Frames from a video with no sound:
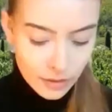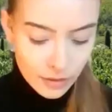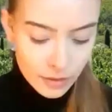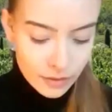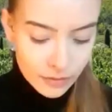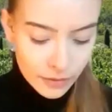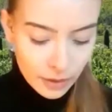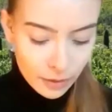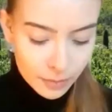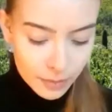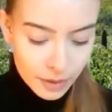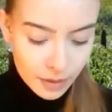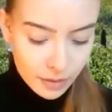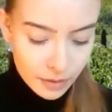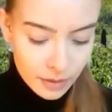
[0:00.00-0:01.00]
that's a
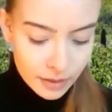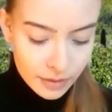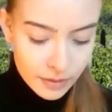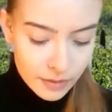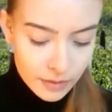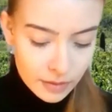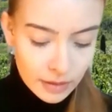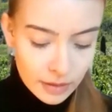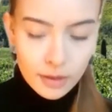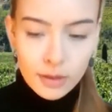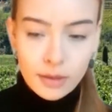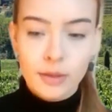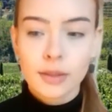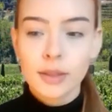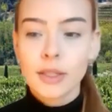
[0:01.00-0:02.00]
development that's
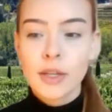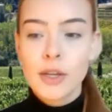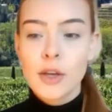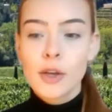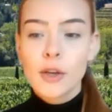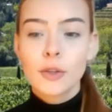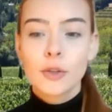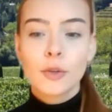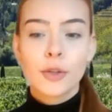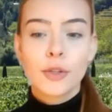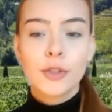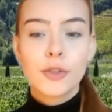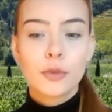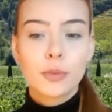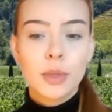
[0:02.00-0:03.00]

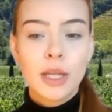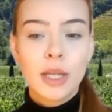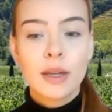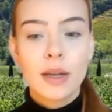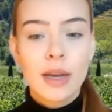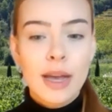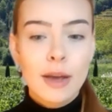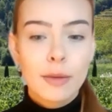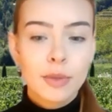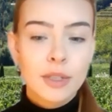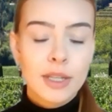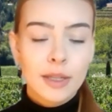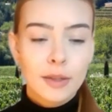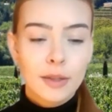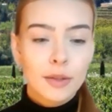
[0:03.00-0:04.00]
going to be
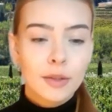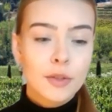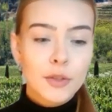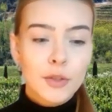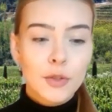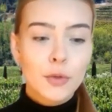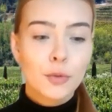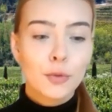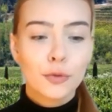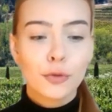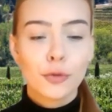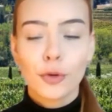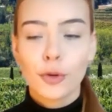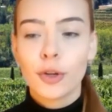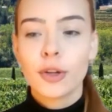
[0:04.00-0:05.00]
happening soon
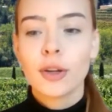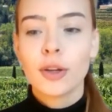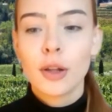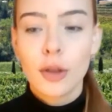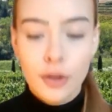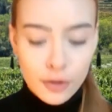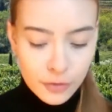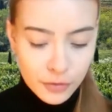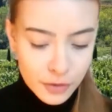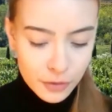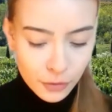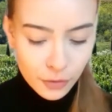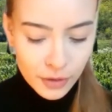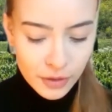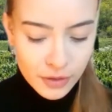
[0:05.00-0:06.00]
for a lot of
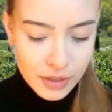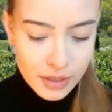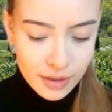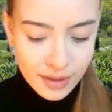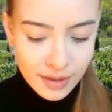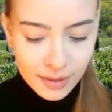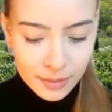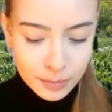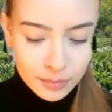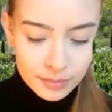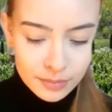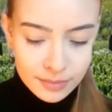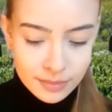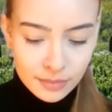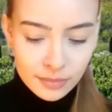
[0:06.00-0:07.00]
different
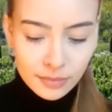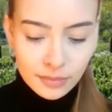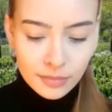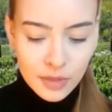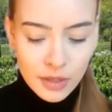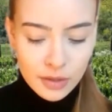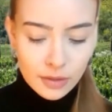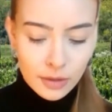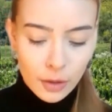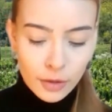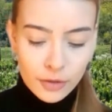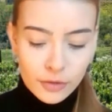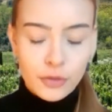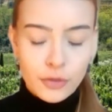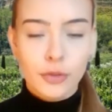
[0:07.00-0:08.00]
a
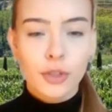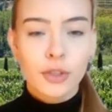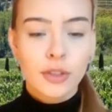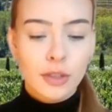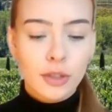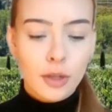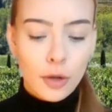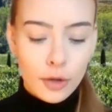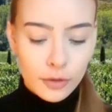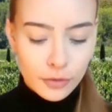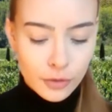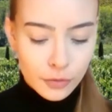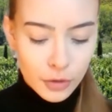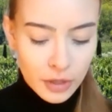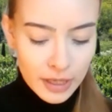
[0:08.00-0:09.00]
lot of different
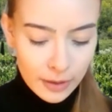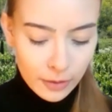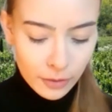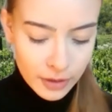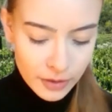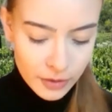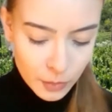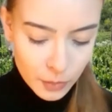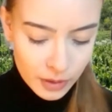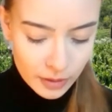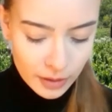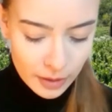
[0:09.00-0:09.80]
areas when